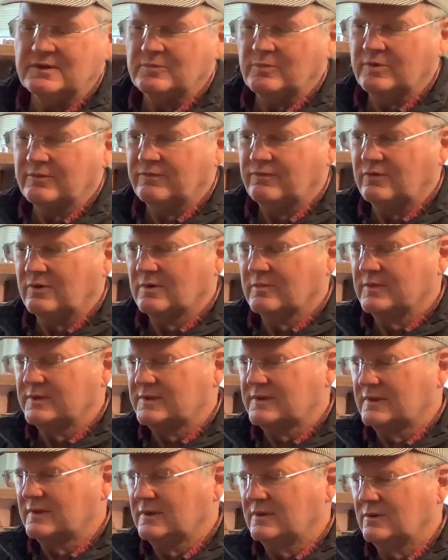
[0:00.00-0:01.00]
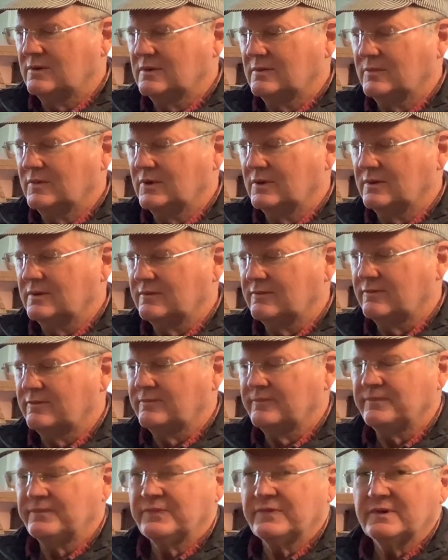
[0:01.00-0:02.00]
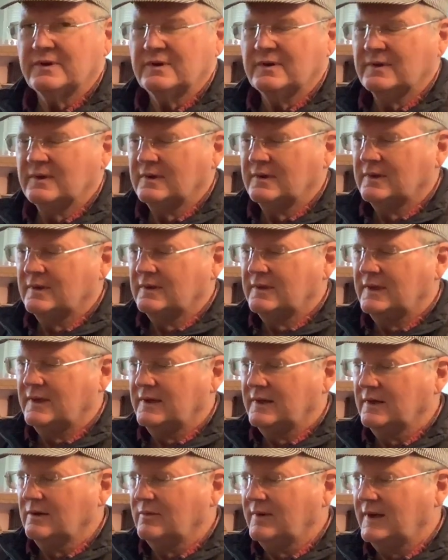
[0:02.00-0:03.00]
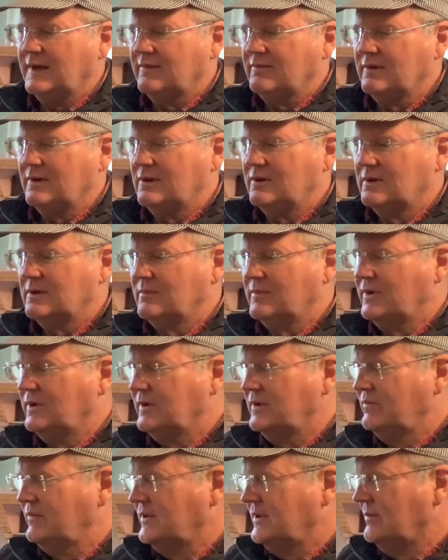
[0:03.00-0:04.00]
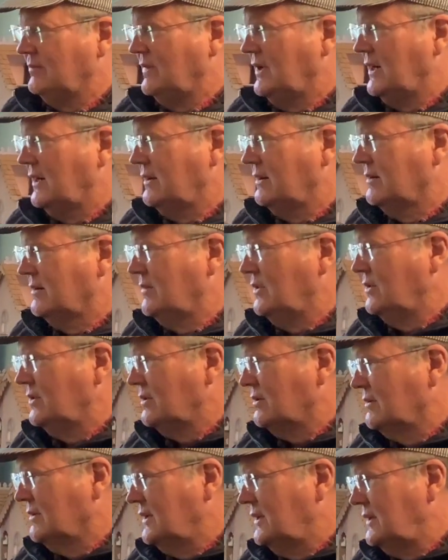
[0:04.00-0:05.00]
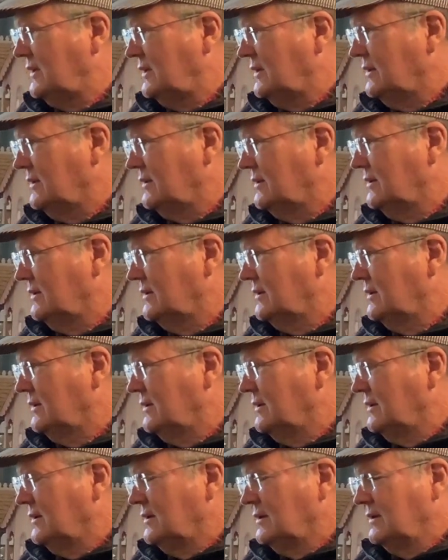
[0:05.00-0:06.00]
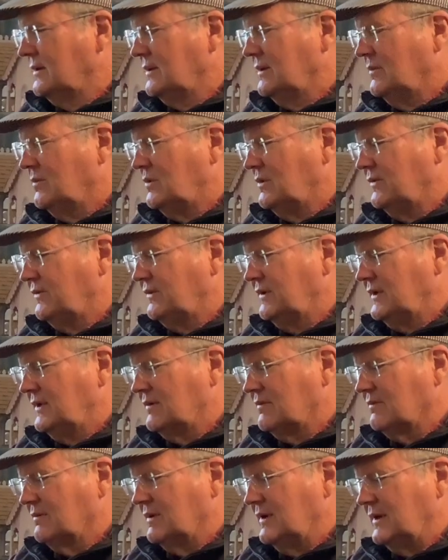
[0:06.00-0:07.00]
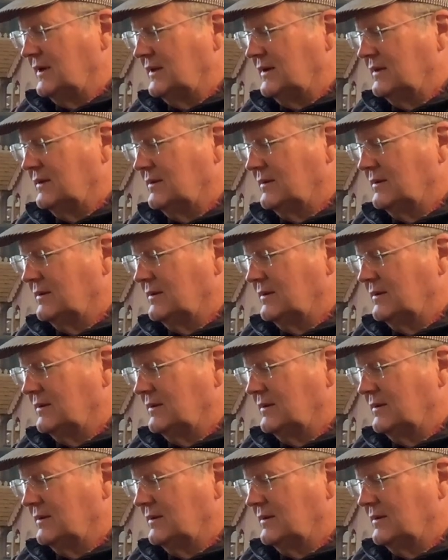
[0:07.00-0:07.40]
the performance of the locomotive. Now here we have the locomotive with a modern motor in it, and we'll see it run.